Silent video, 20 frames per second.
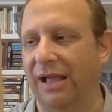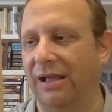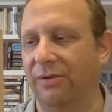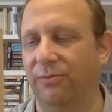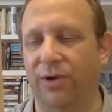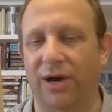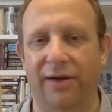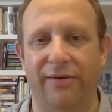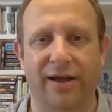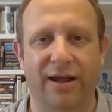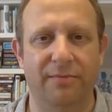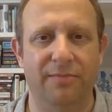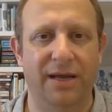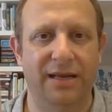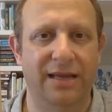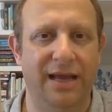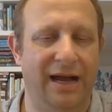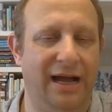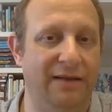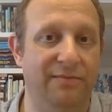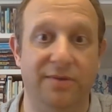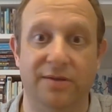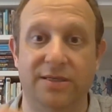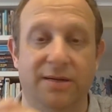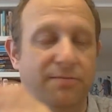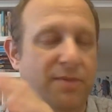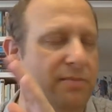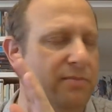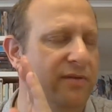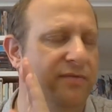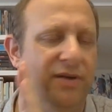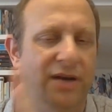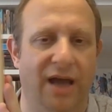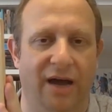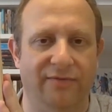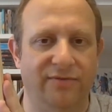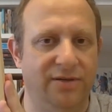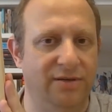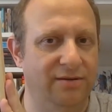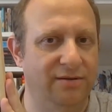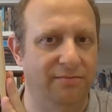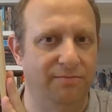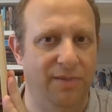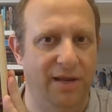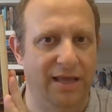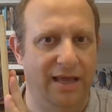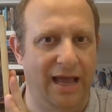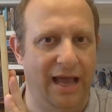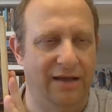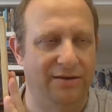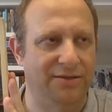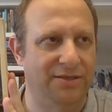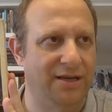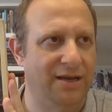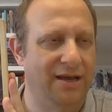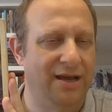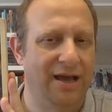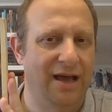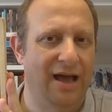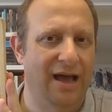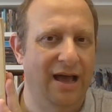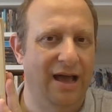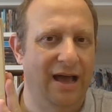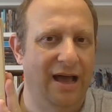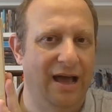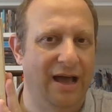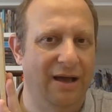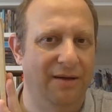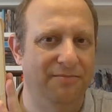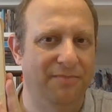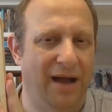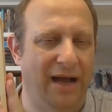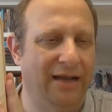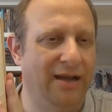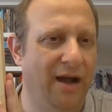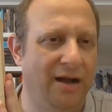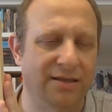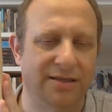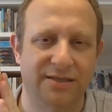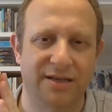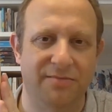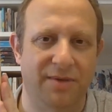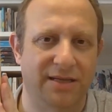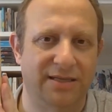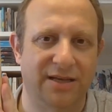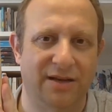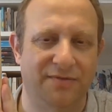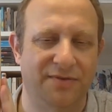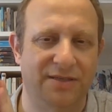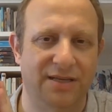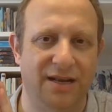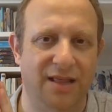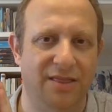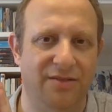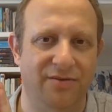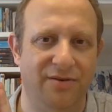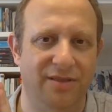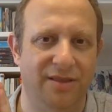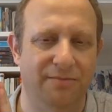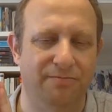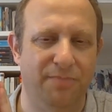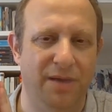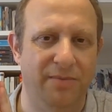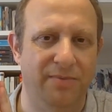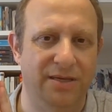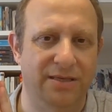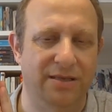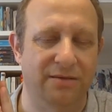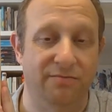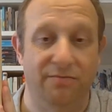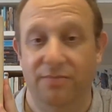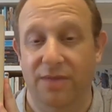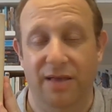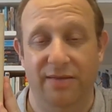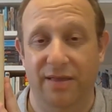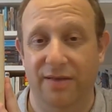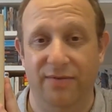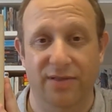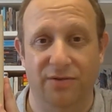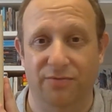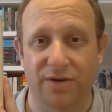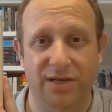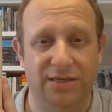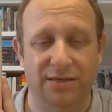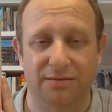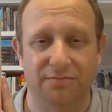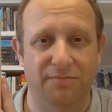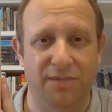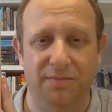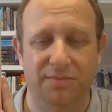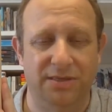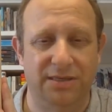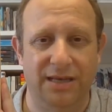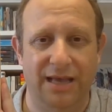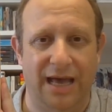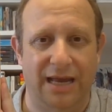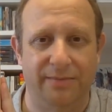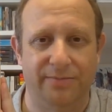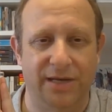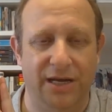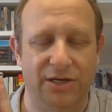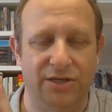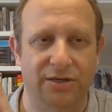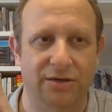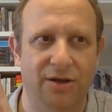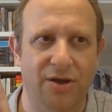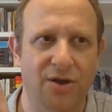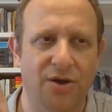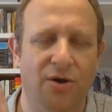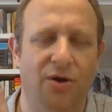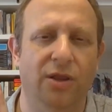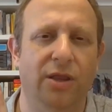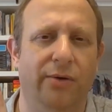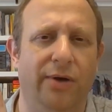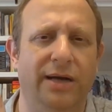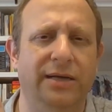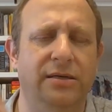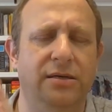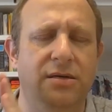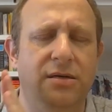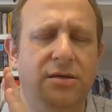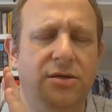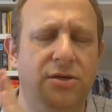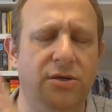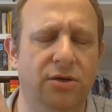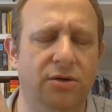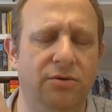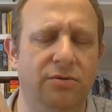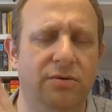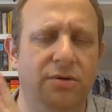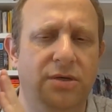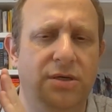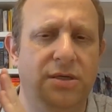Would I recommend? Yeah, some people have loved Bleak House. I can't see myself sitting through the BBC, even the recent BBC adaptation, although I do